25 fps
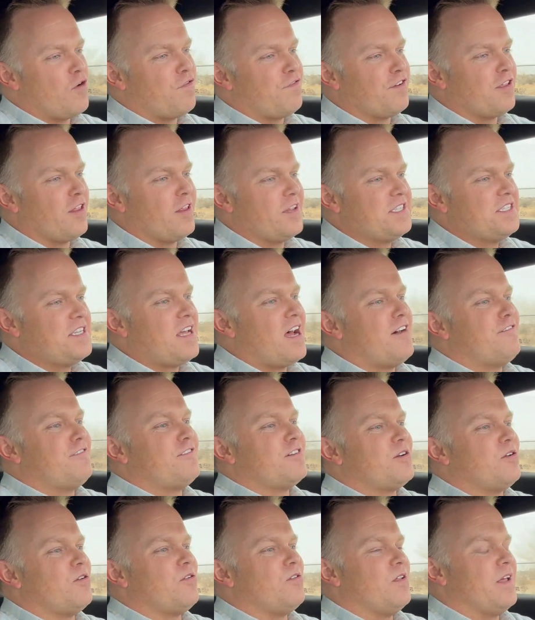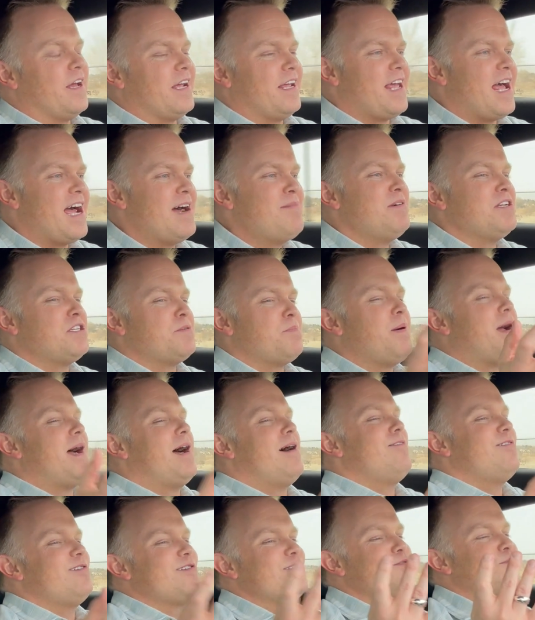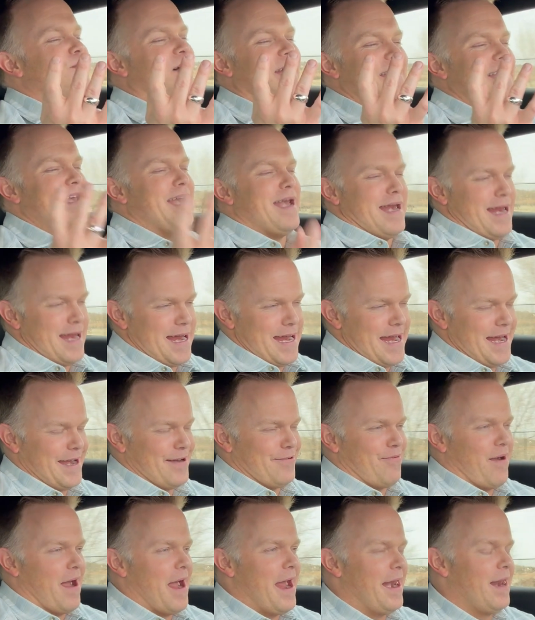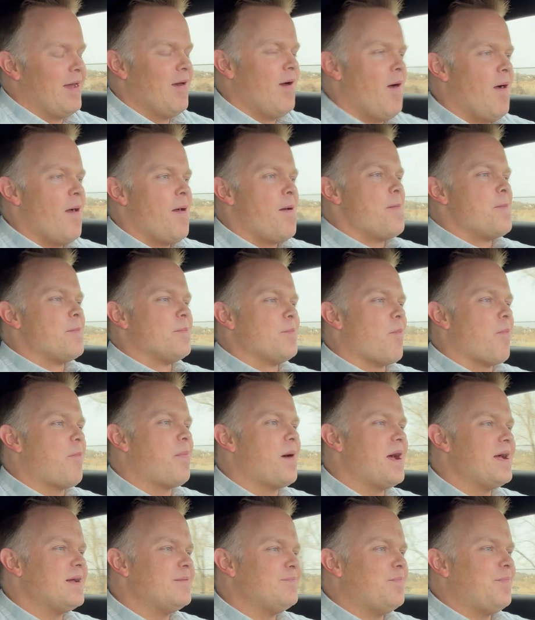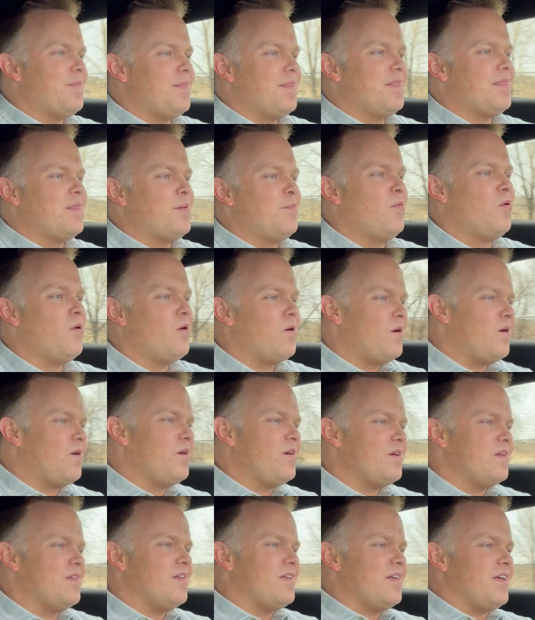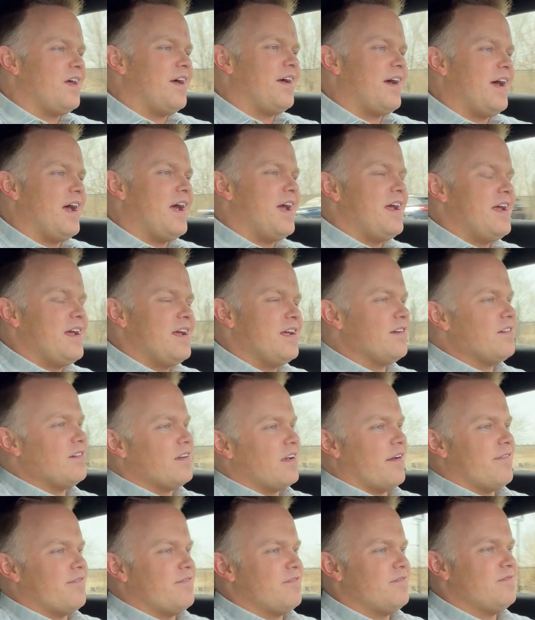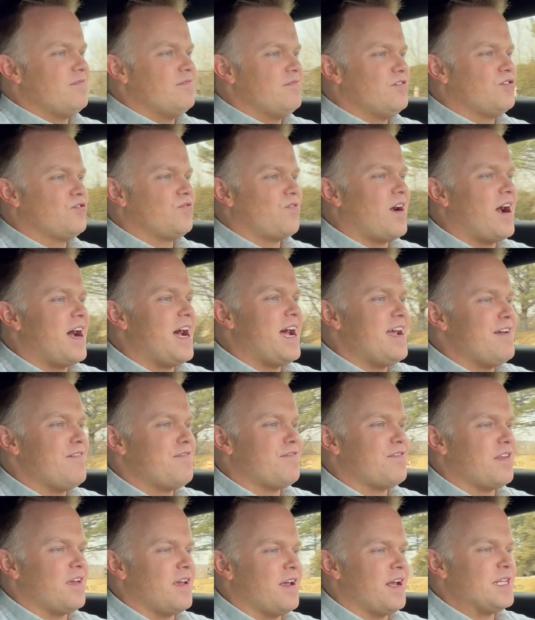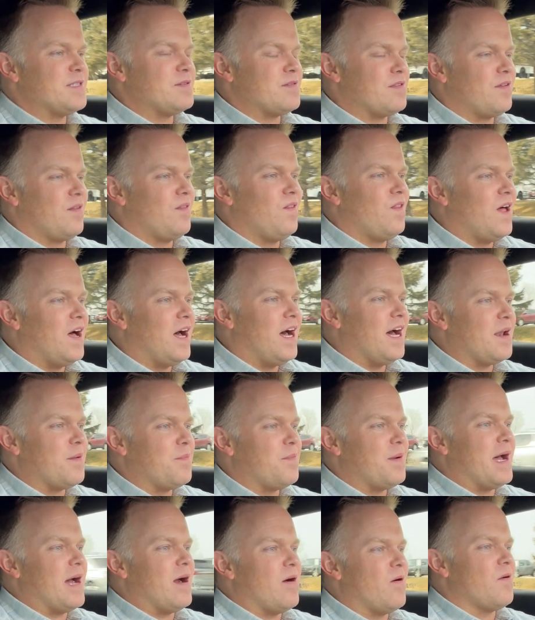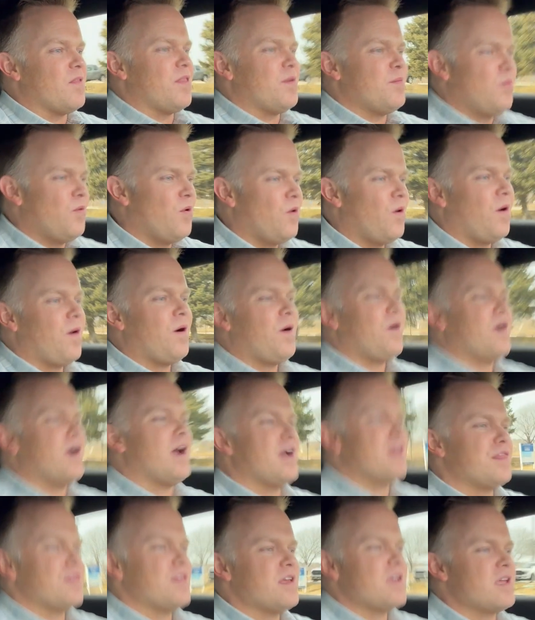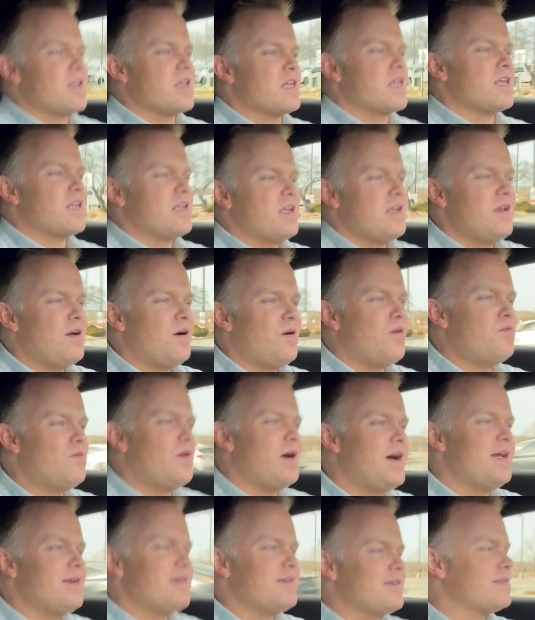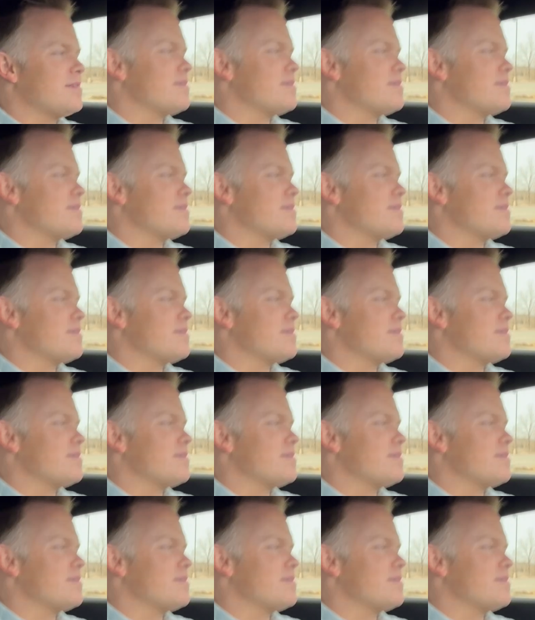philosophical, like how much power do I need, right? But the more I drive things with a lot of power, the more I think, you know what,